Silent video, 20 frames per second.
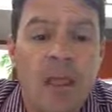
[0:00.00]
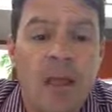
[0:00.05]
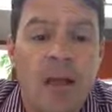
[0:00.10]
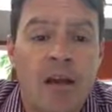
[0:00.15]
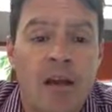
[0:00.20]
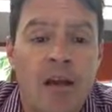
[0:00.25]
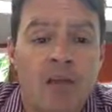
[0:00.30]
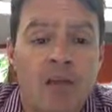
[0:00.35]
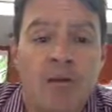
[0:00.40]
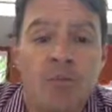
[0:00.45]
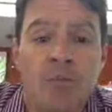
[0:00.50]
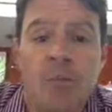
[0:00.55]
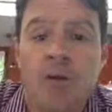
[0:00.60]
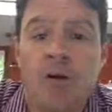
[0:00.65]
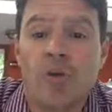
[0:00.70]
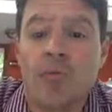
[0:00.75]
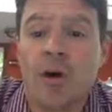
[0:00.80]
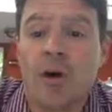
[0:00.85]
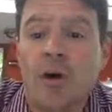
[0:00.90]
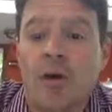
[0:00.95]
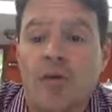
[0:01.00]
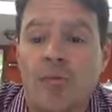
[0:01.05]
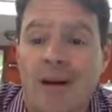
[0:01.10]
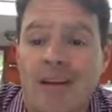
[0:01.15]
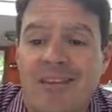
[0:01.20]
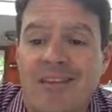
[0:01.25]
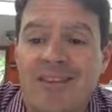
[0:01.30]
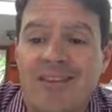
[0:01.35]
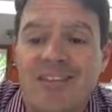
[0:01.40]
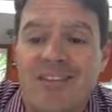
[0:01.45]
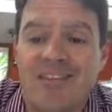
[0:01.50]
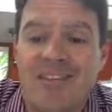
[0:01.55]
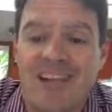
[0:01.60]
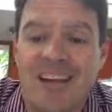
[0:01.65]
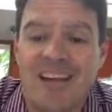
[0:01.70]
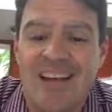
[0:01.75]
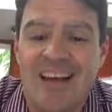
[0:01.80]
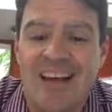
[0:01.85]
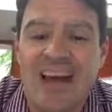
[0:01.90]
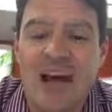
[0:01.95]
Another important part about this is
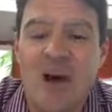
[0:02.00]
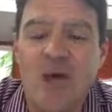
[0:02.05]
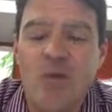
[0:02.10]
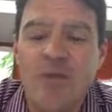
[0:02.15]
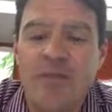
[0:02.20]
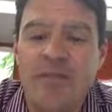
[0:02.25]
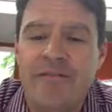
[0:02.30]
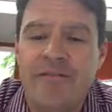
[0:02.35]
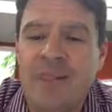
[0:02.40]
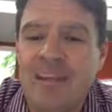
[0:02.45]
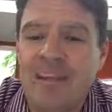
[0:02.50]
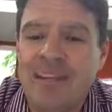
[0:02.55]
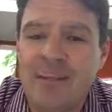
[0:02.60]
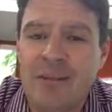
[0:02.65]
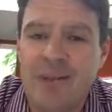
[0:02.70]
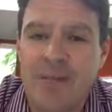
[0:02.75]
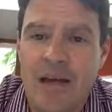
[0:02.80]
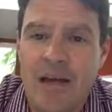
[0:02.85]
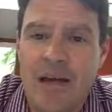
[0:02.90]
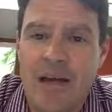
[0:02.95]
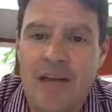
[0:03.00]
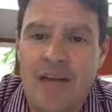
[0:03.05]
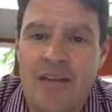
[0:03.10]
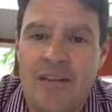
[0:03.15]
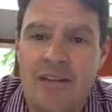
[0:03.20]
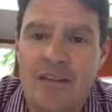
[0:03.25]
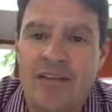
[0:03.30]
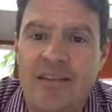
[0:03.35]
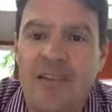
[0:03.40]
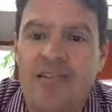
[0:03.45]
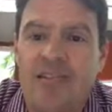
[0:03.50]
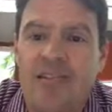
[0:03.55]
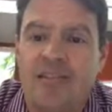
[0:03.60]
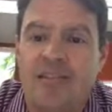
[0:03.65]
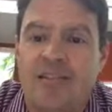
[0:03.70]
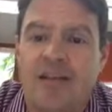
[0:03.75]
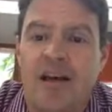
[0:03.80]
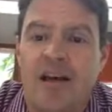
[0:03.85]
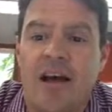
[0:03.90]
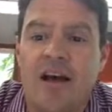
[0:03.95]
kind of how we feel about
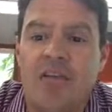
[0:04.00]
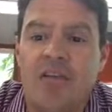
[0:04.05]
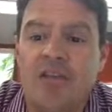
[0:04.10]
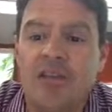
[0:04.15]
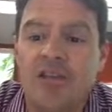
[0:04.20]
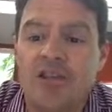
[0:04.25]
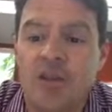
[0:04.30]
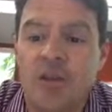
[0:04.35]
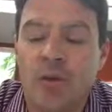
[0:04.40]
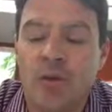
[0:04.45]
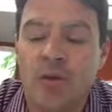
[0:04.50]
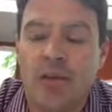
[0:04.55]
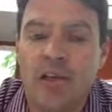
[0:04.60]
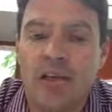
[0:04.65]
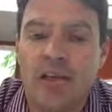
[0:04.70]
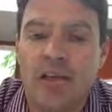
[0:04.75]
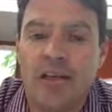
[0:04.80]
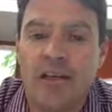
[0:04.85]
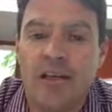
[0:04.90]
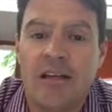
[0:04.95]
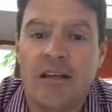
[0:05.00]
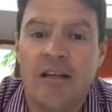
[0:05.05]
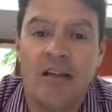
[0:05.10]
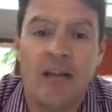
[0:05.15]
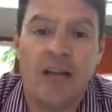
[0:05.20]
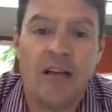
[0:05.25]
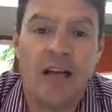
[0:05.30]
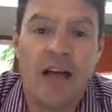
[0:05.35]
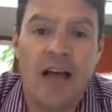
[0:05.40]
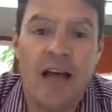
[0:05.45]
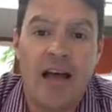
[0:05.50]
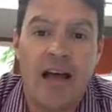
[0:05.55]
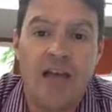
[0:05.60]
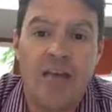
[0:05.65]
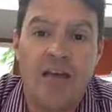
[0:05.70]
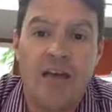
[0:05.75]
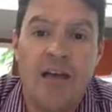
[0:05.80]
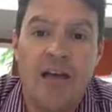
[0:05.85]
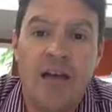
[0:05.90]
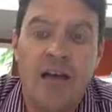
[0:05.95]
these digital media in our lives.